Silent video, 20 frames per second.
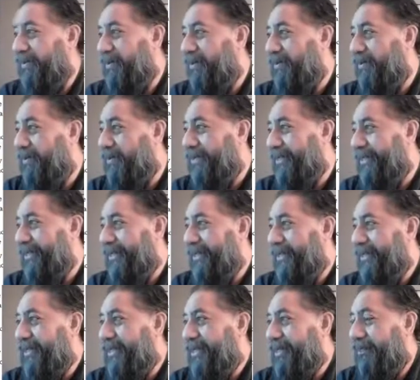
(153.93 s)
here,
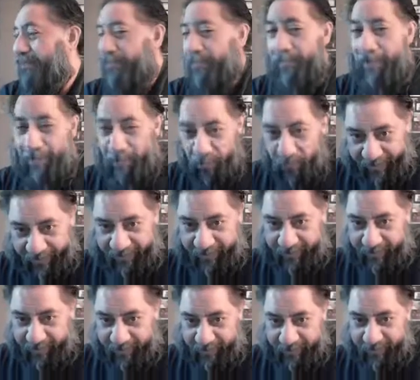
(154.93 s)
but my point
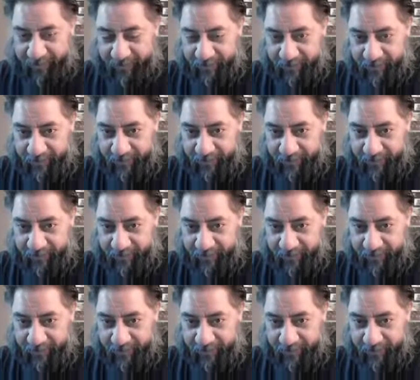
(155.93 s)
is,